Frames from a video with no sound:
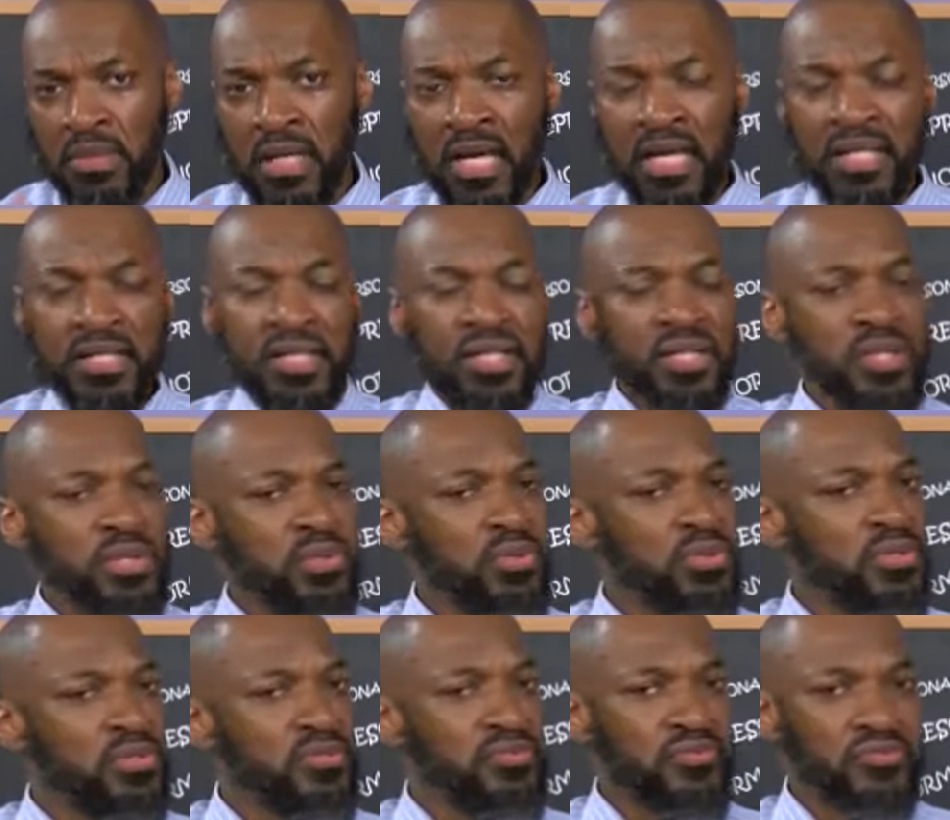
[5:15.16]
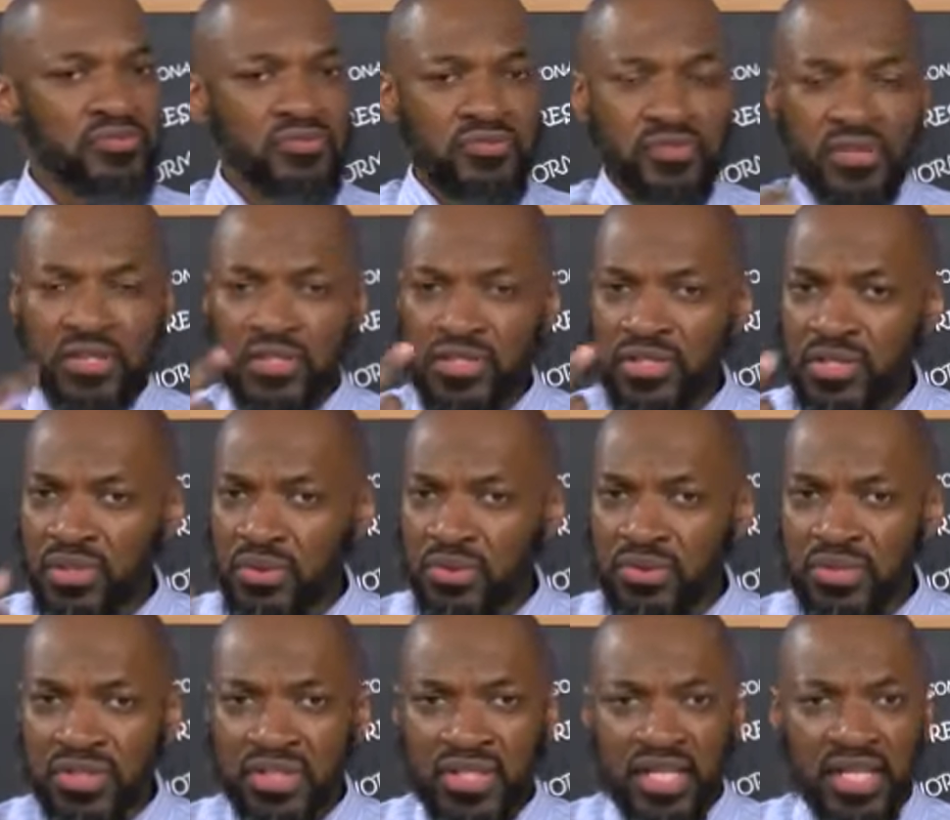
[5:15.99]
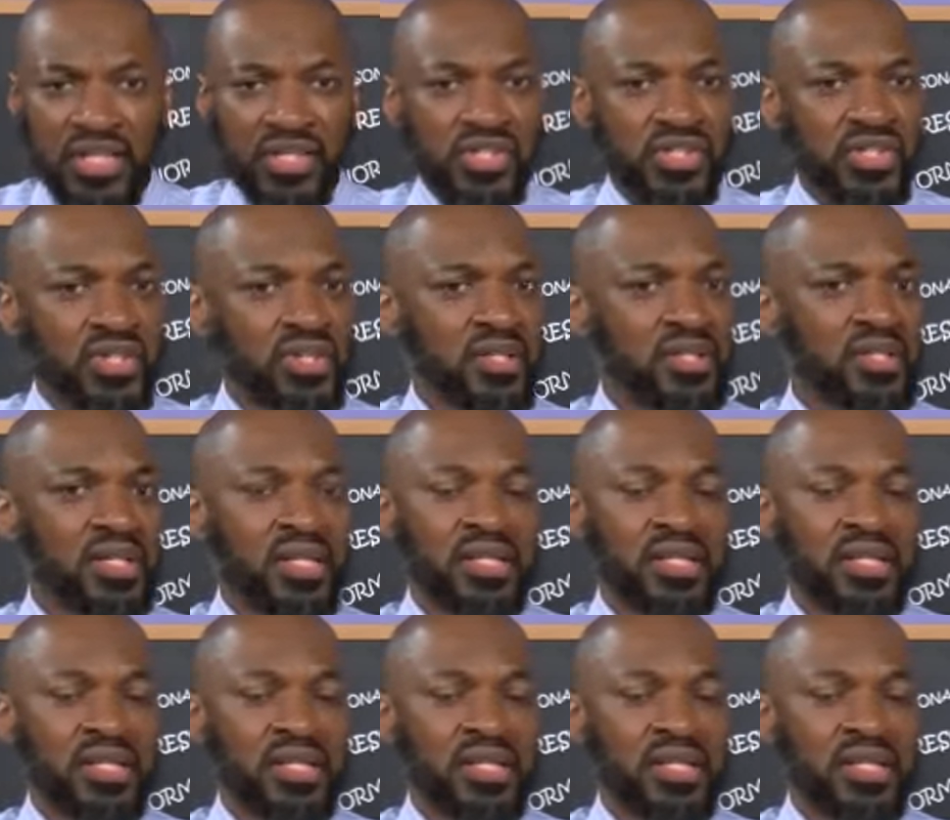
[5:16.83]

and they use free association,